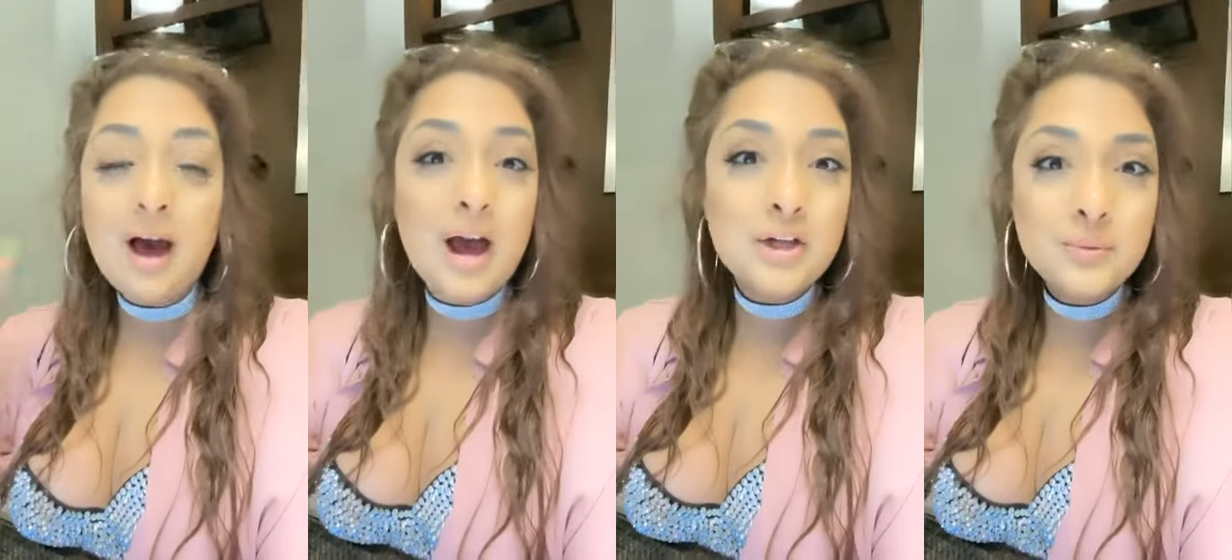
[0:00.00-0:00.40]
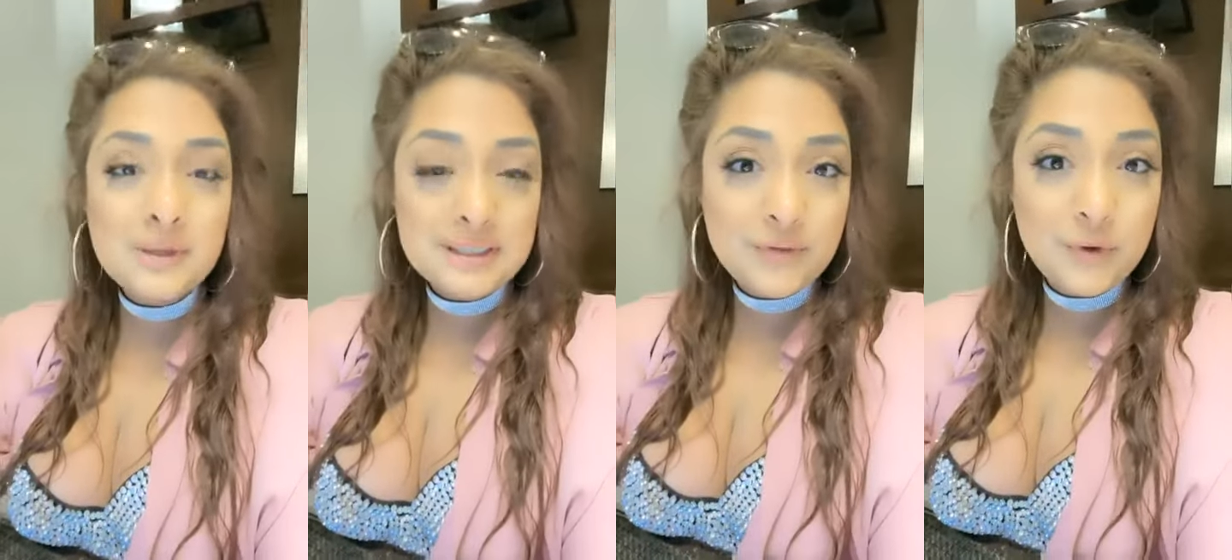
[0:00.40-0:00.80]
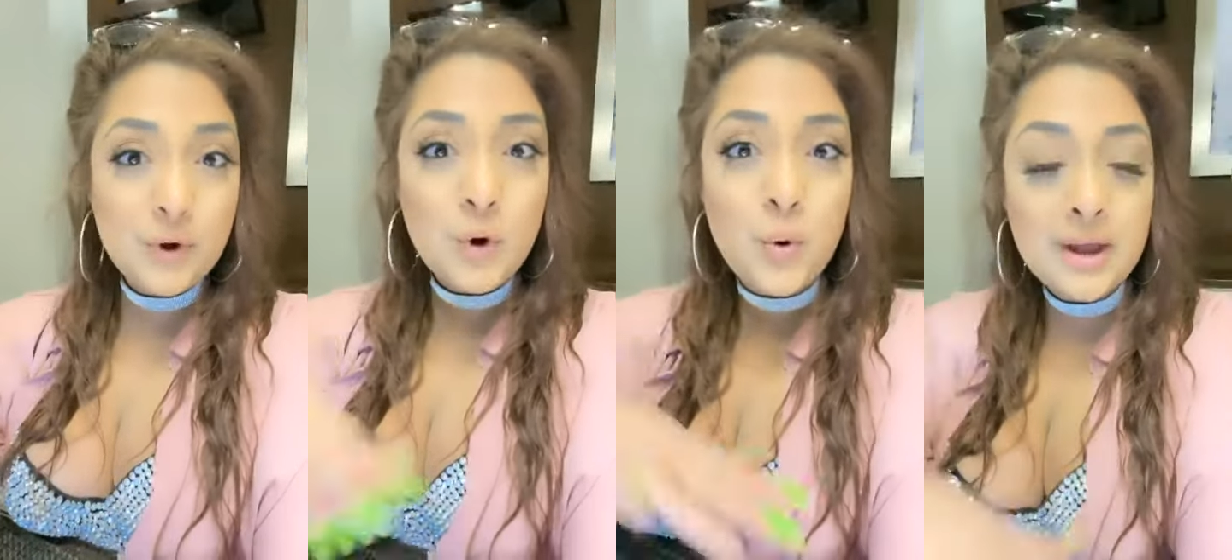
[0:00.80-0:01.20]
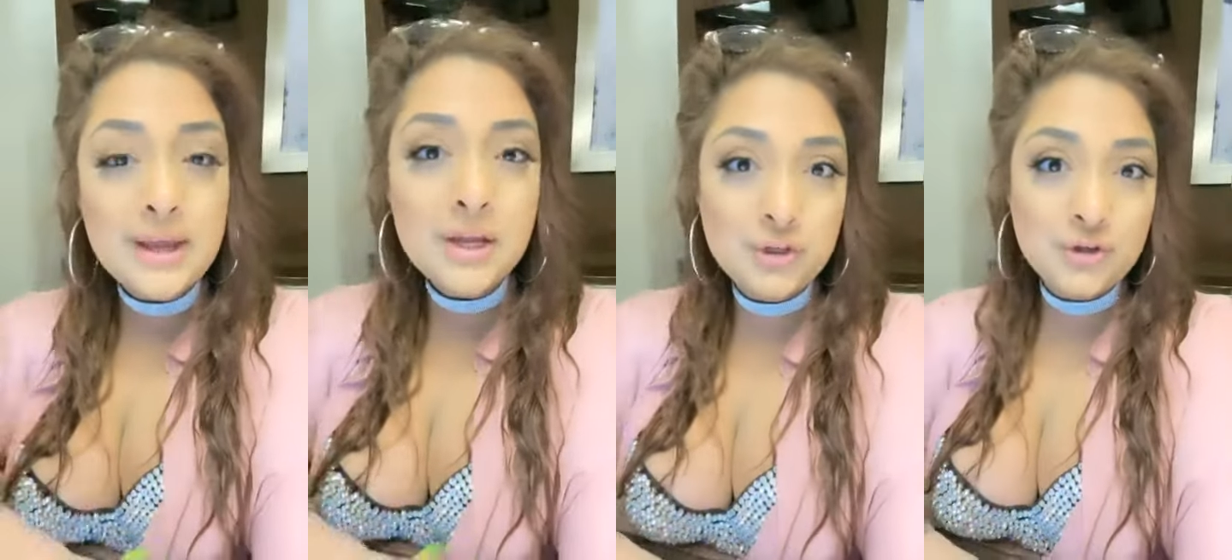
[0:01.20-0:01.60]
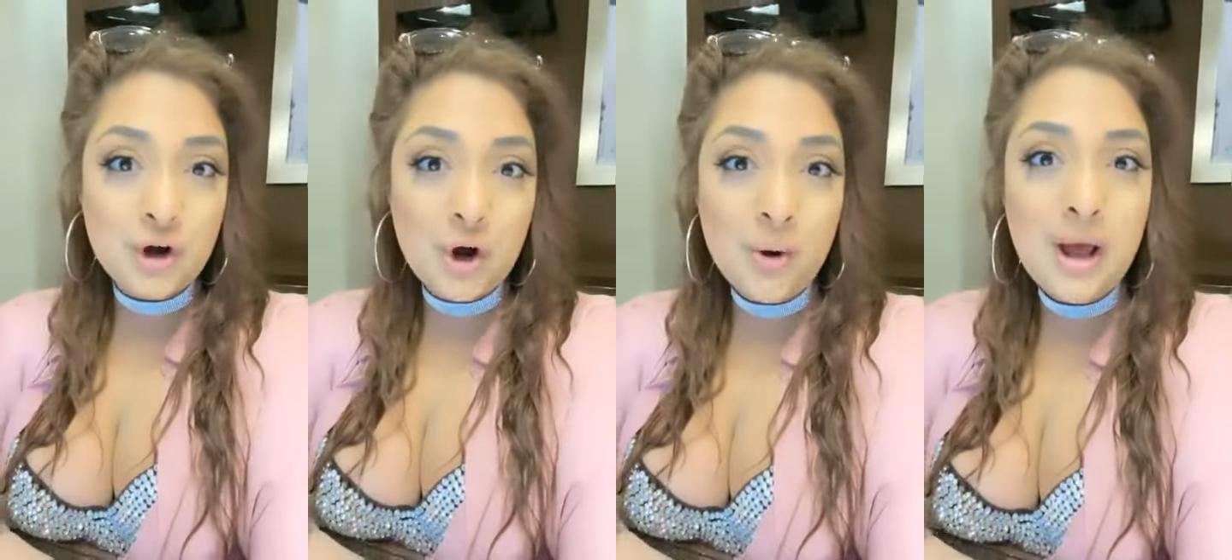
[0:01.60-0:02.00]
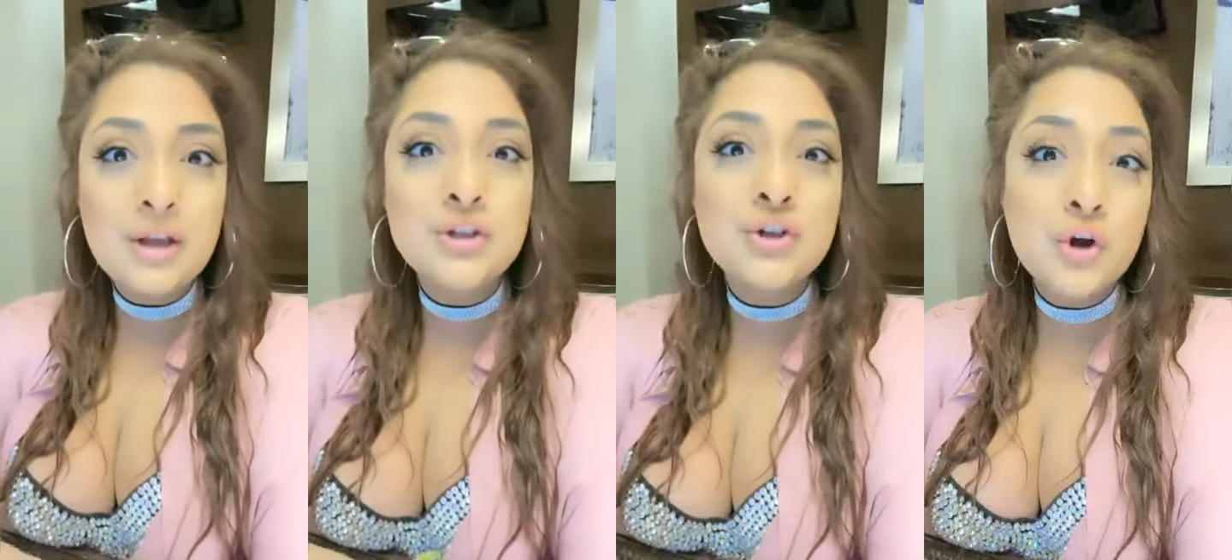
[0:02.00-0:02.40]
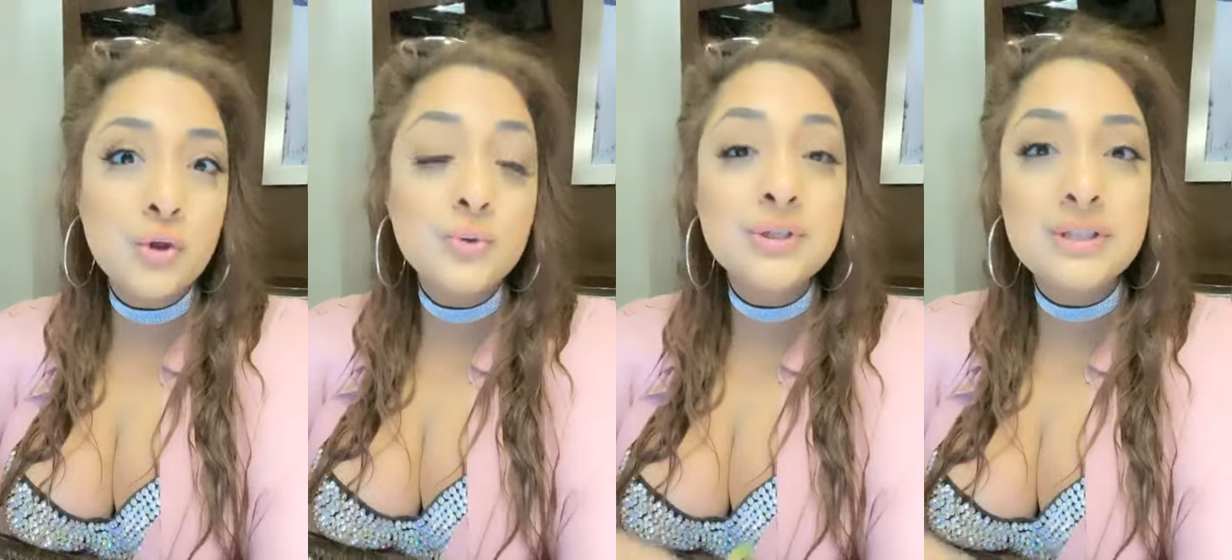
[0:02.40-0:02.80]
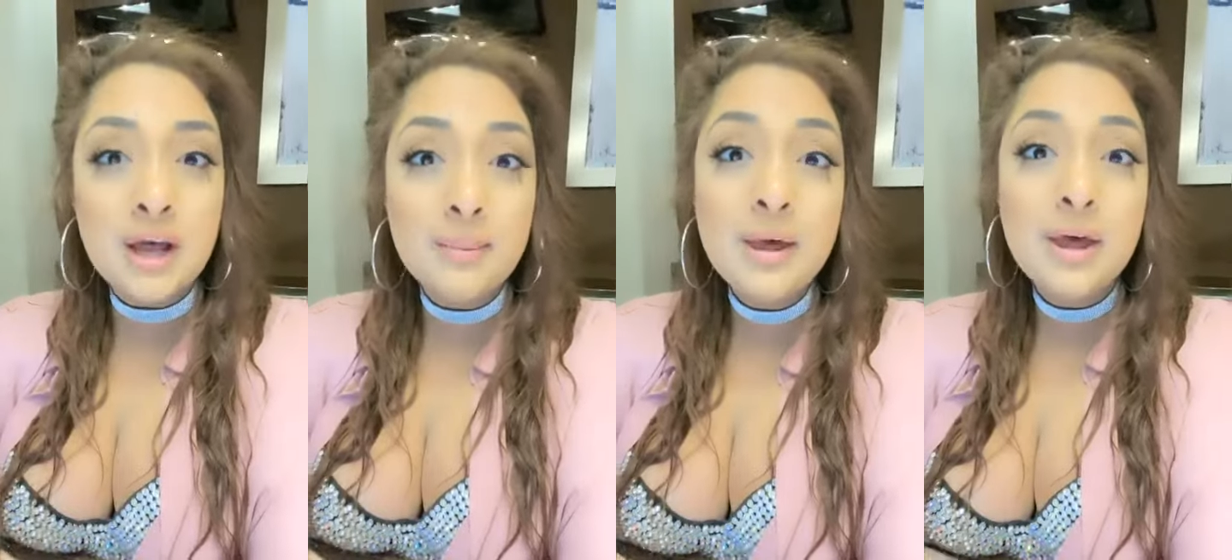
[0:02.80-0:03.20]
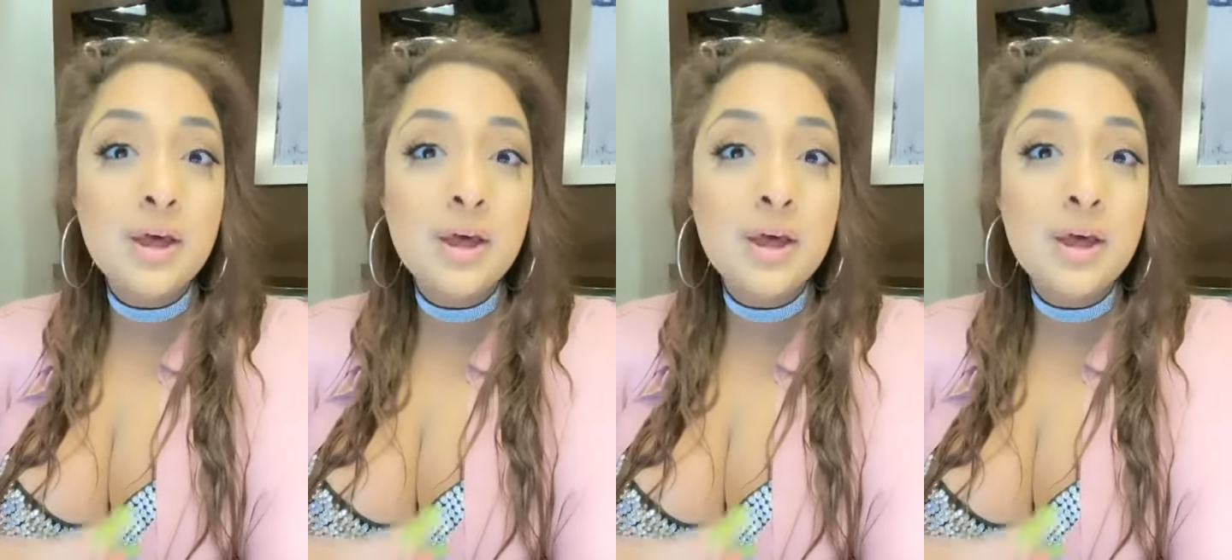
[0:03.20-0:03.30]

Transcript: I just wanted to give you a quick intro and show you some